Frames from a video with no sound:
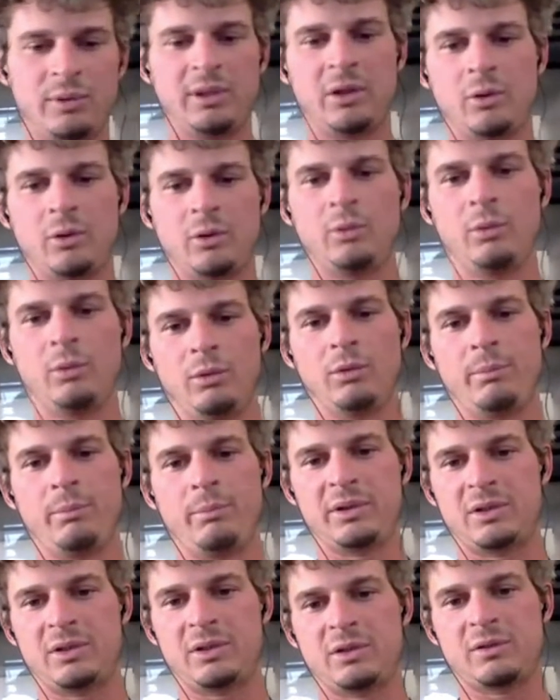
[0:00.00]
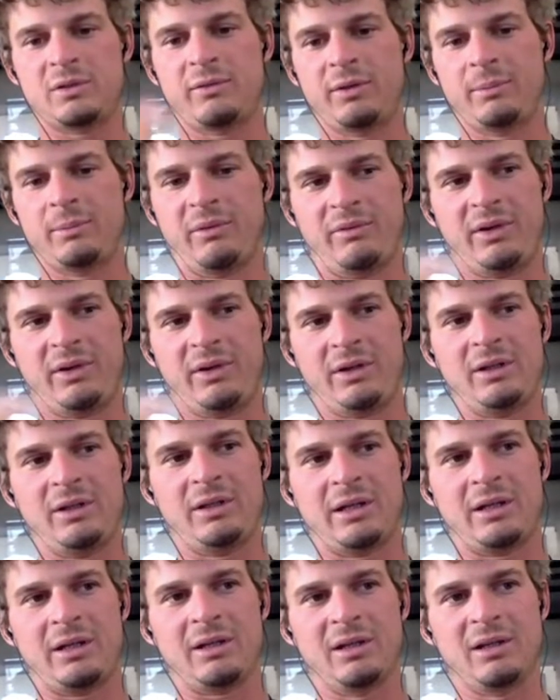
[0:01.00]
cool, but just from a very like
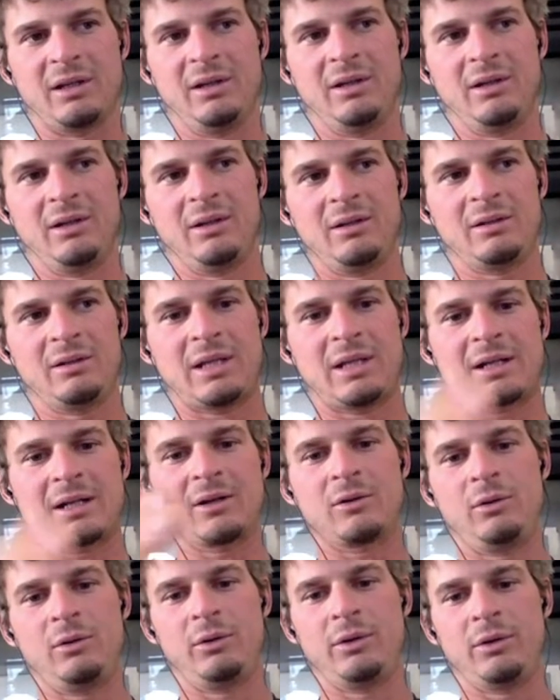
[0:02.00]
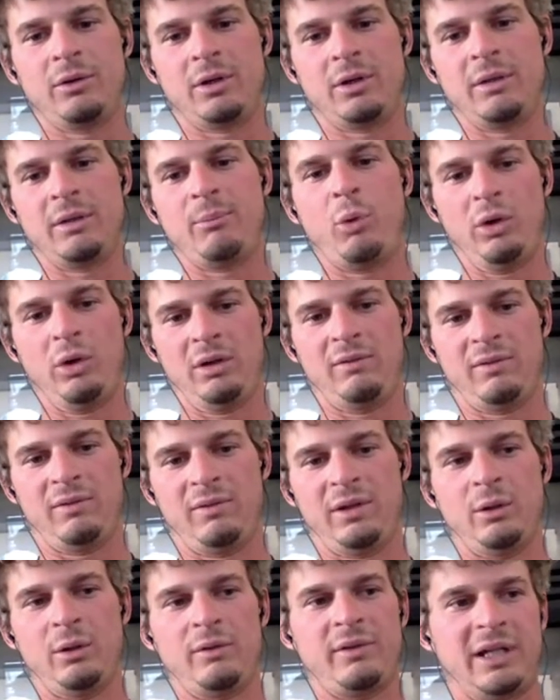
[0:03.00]
technical nerdy point of view of
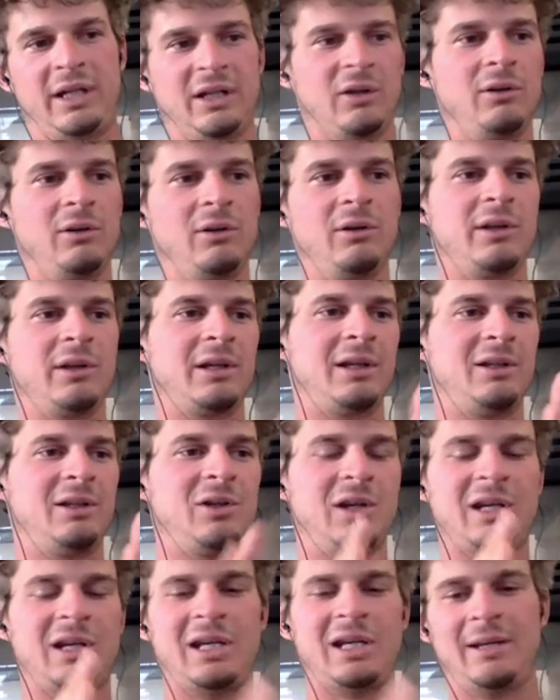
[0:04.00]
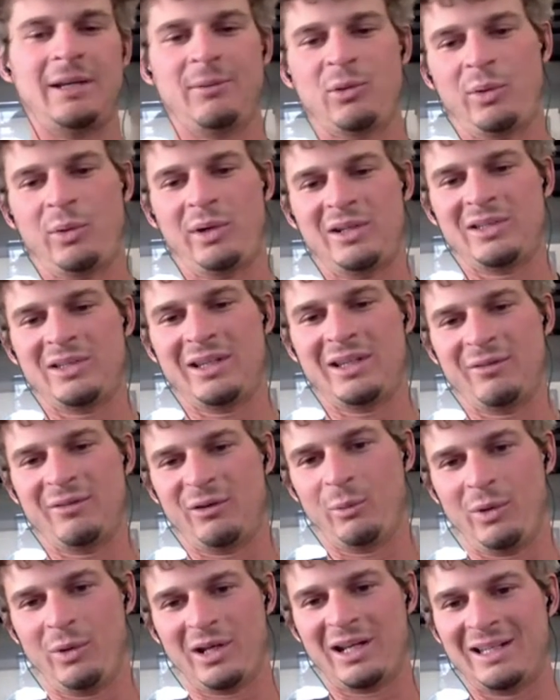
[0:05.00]
like, oh, the H&K on 27. What can
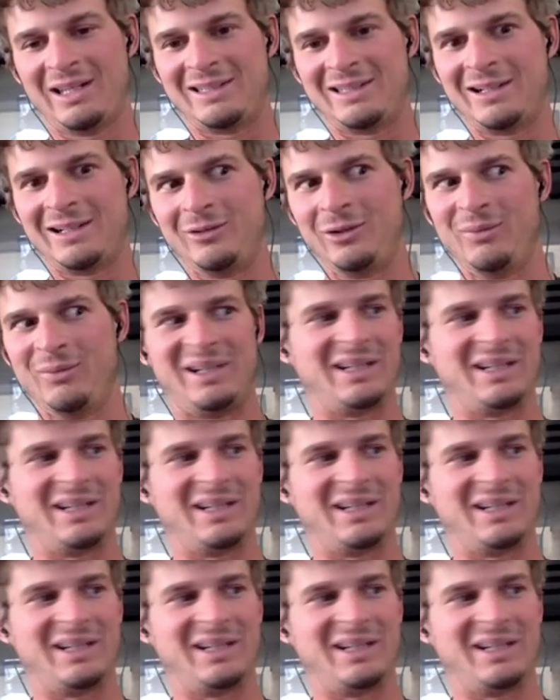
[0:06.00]
I tell you about it?